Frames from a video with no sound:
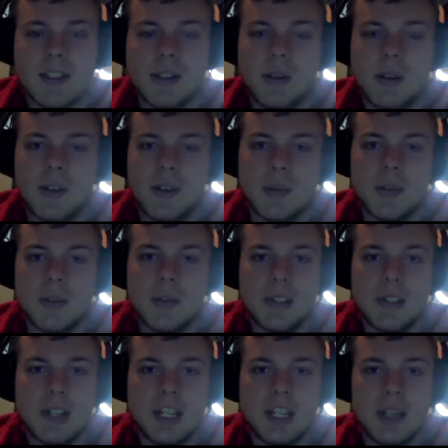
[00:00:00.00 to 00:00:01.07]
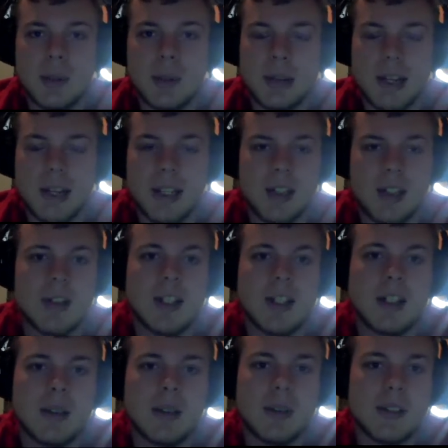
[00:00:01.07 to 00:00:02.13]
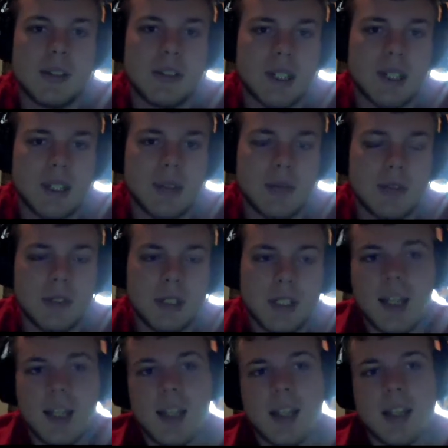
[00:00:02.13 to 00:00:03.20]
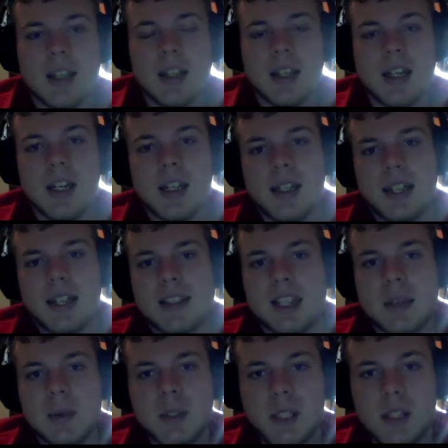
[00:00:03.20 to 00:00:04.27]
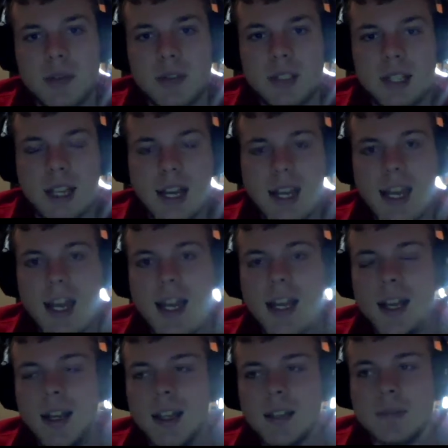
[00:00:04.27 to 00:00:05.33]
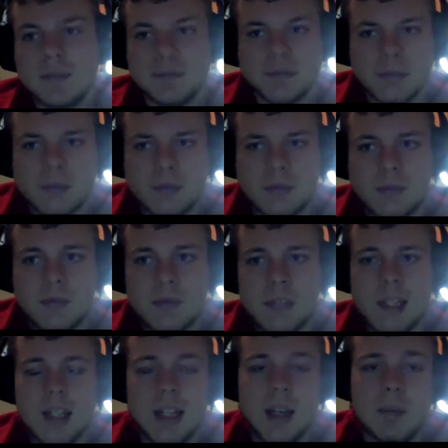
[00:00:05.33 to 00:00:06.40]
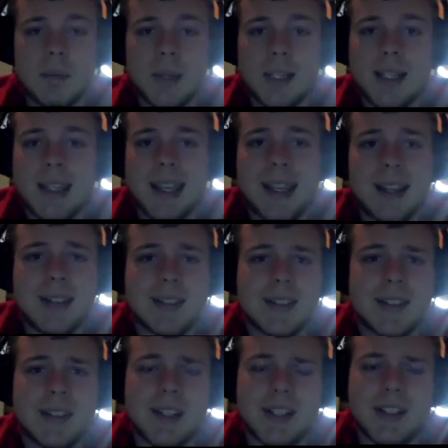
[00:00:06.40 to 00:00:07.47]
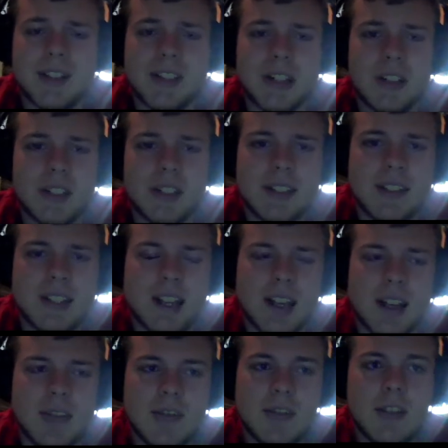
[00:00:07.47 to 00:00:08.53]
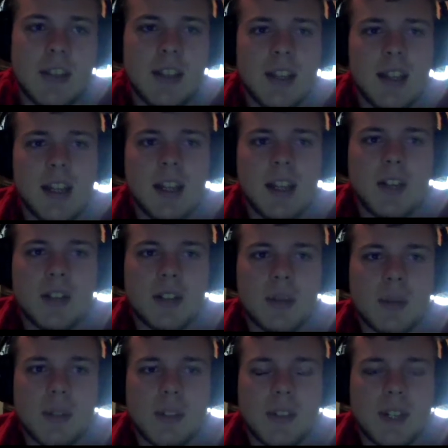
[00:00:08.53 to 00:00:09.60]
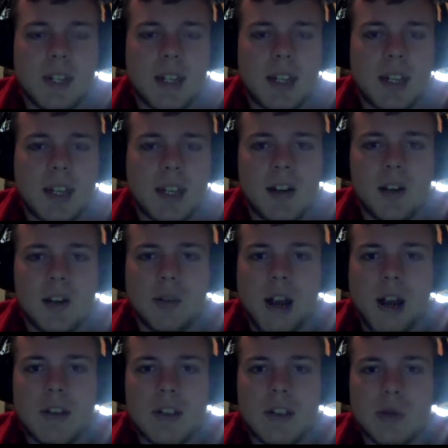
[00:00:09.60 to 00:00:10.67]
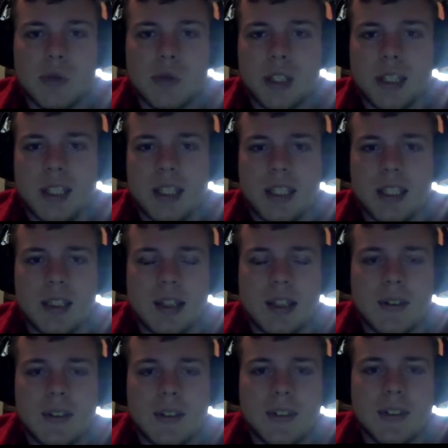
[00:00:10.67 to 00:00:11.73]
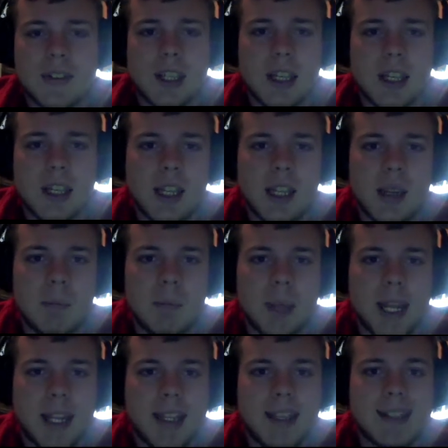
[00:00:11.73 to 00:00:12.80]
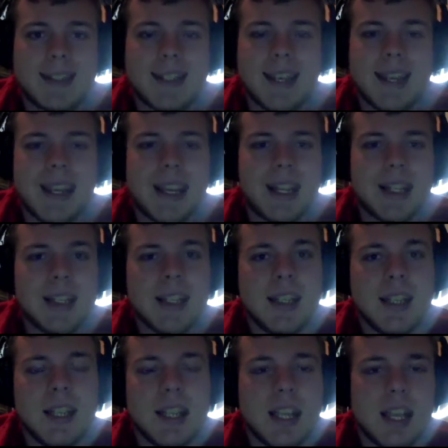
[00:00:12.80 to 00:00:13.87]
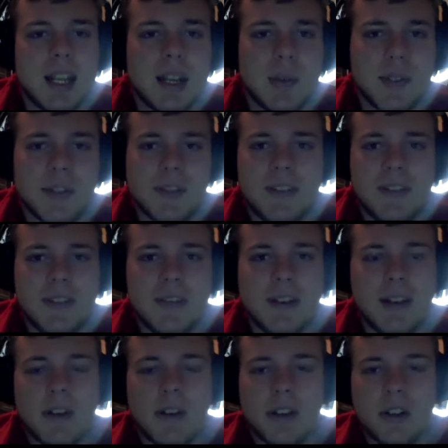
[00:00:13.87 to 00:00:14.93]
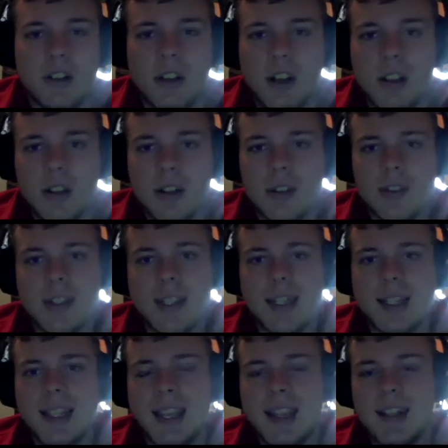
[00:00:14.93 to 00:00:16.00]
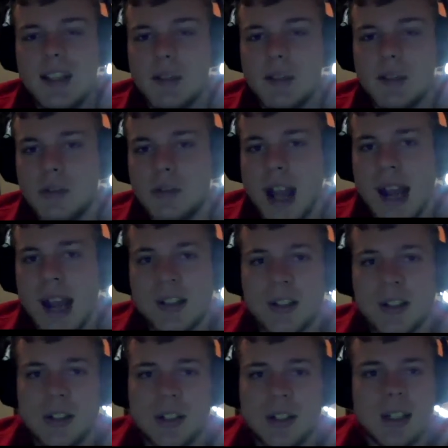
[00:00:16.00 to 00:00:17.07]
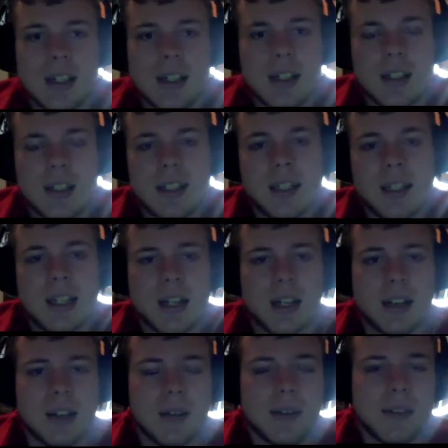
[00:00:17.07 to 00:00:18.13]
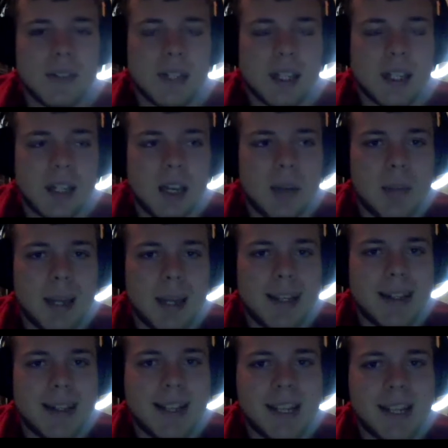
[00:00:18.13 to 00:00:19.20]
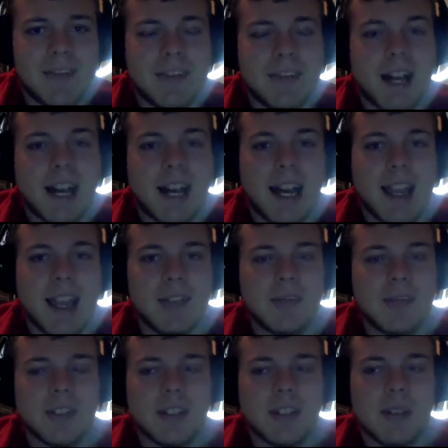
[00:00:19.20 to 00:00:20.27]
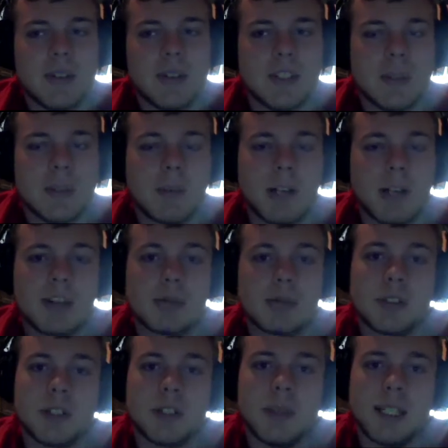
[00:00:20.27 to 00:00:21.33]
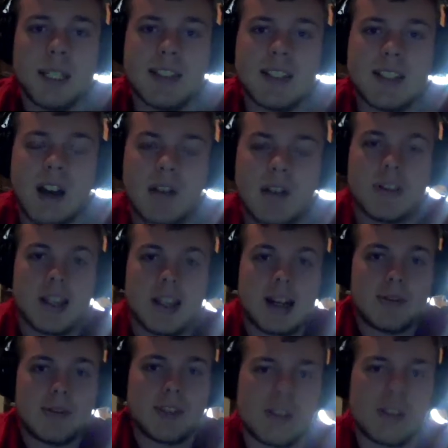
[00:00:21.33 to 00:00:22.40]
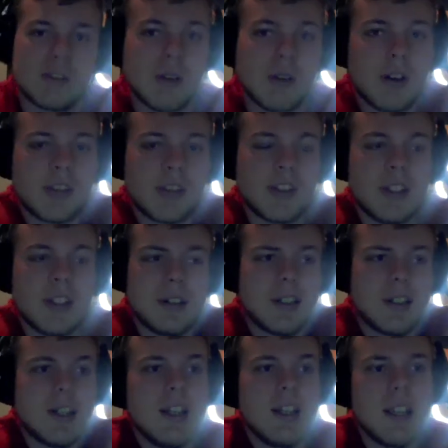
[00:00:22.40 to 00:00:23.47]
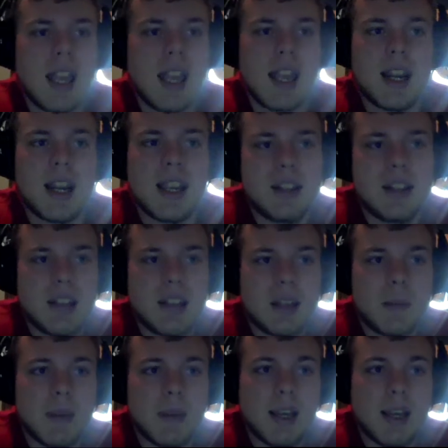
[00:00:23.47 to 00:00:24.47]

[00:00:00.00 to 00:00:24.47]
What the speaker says: always moving. You got to be ready, and you got to know what you're looking for. Next table over, guy had big case, a lot of solid stuff. I know there was a Aaron Rodgers rookie that was a Beckett 10, and it was $5,500. He had a KD refractor in there that was a Beckett 9.5, and there was just a bunch of really big stuff that I was just drawn to. And I ended up,